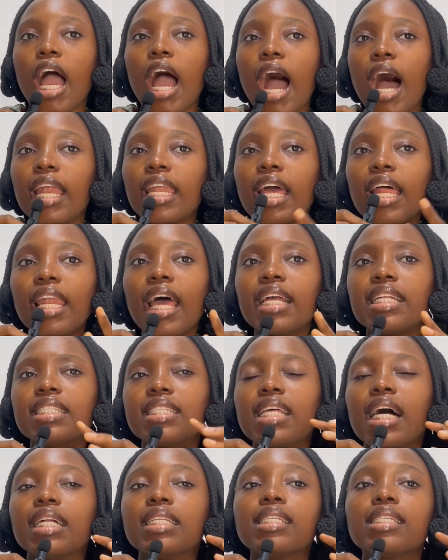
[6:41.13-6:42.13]
And I
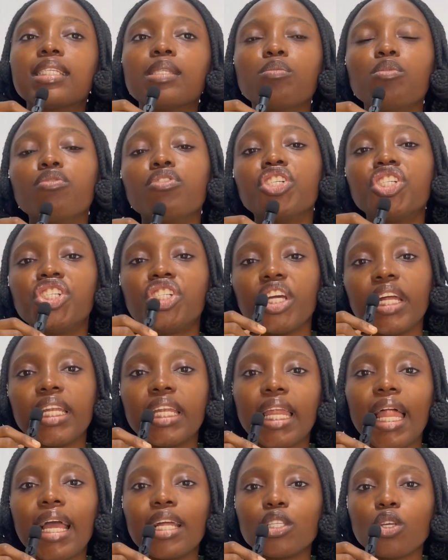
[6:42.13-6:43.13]
liked that this movie shed
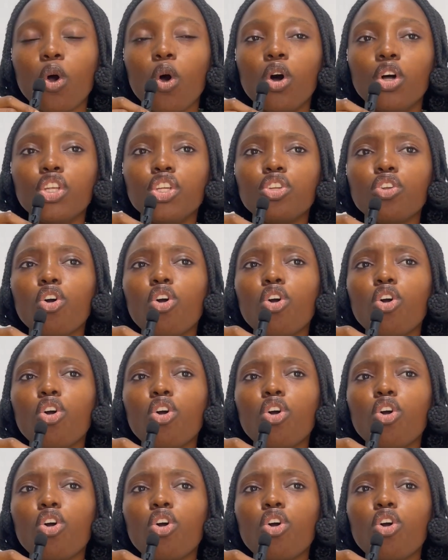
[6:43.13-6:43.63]
light on,